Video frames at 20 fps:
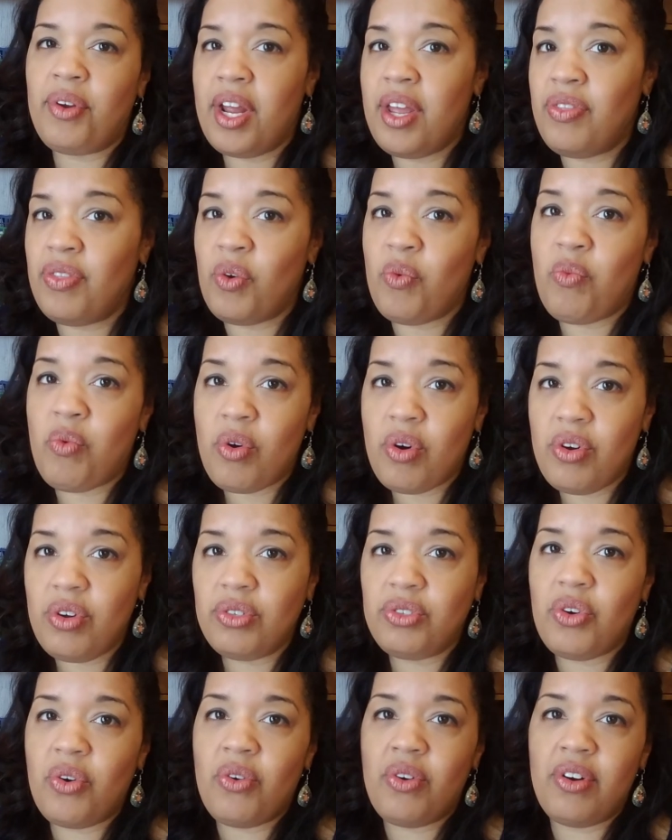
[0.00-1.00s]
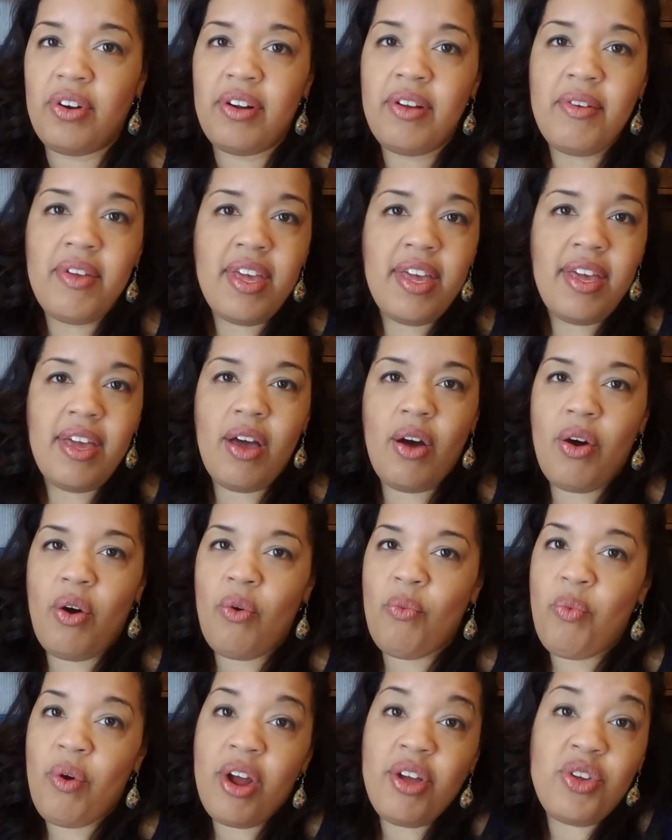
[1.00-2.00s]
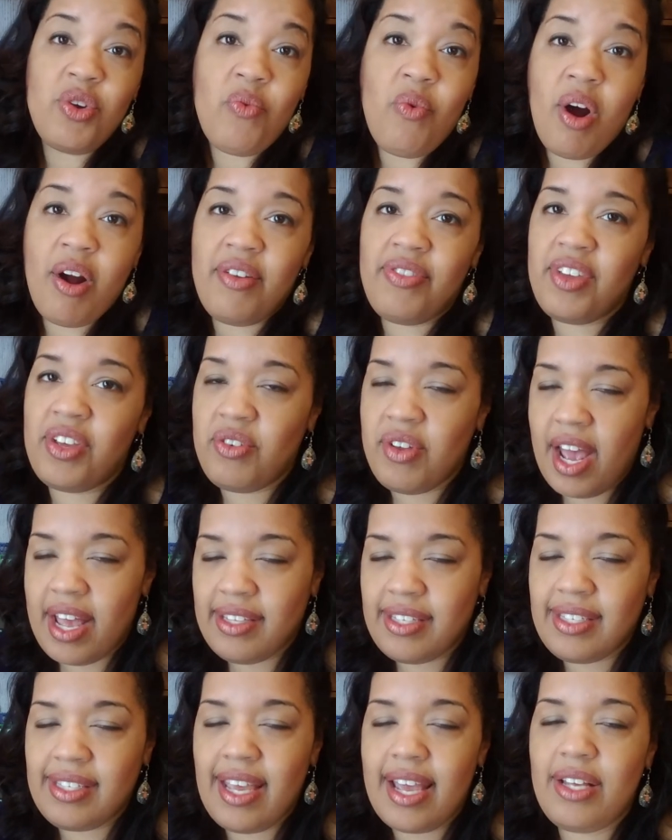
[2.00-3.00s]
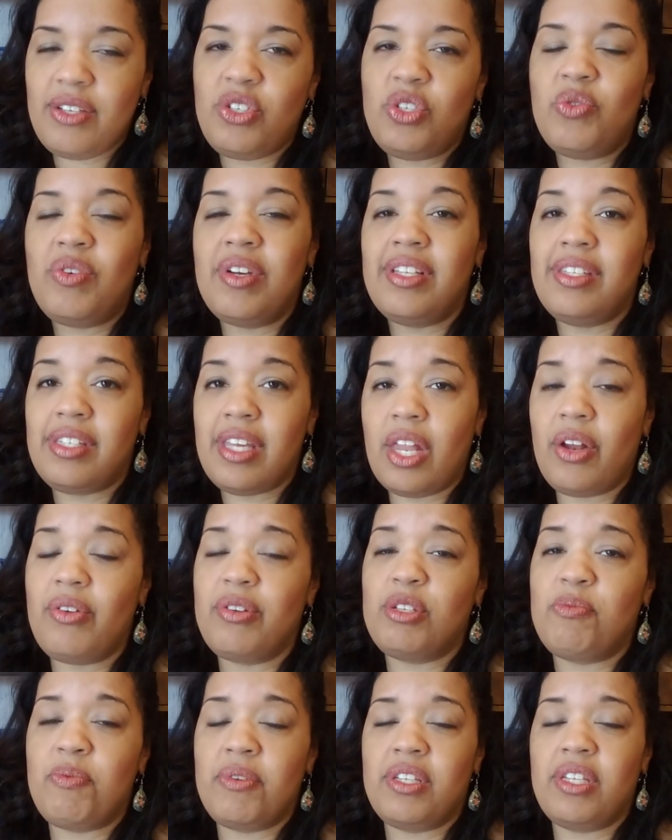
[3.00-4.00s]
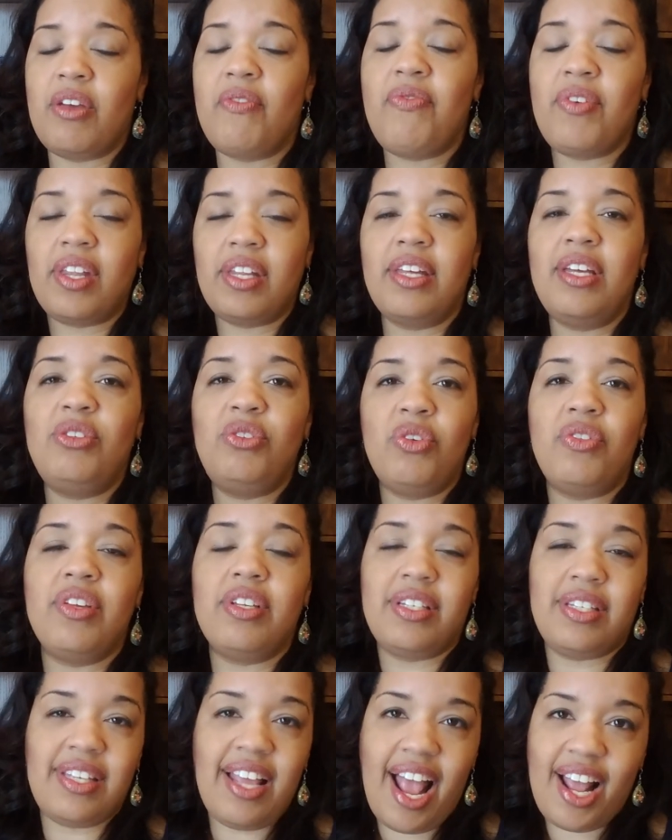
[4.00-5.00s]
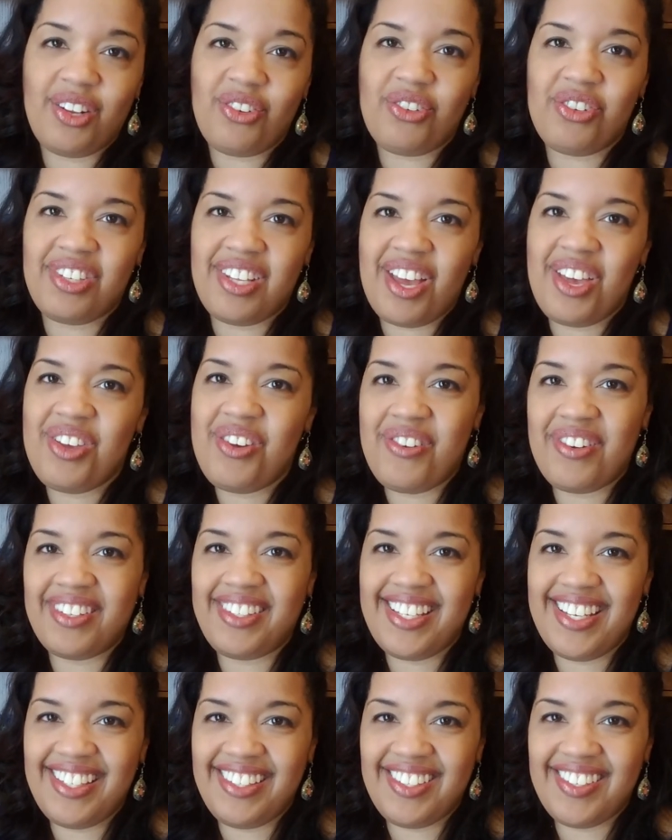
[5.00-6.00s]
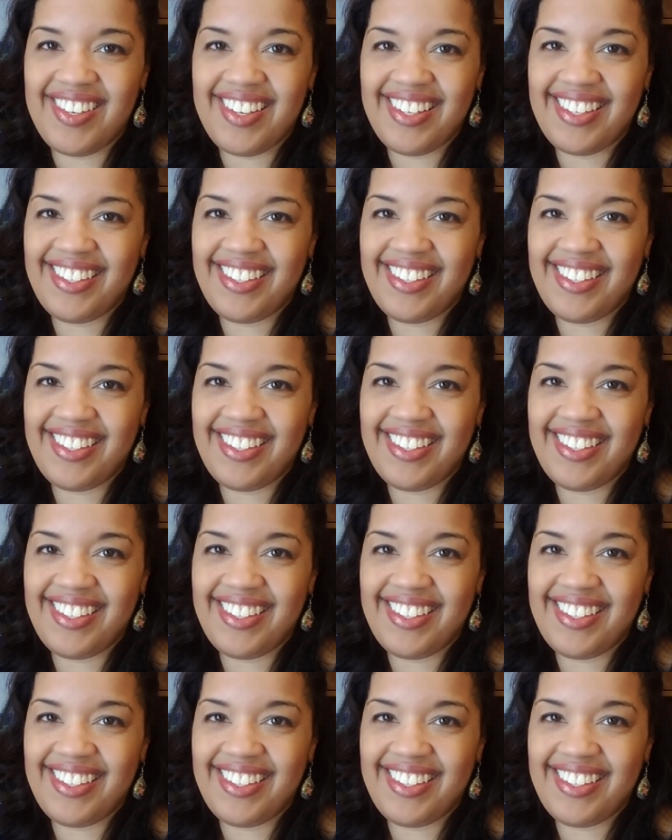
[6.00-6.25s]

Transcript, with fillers: in the world or where you are in the United States, you can tailor it specifically to the standards that you are teaching.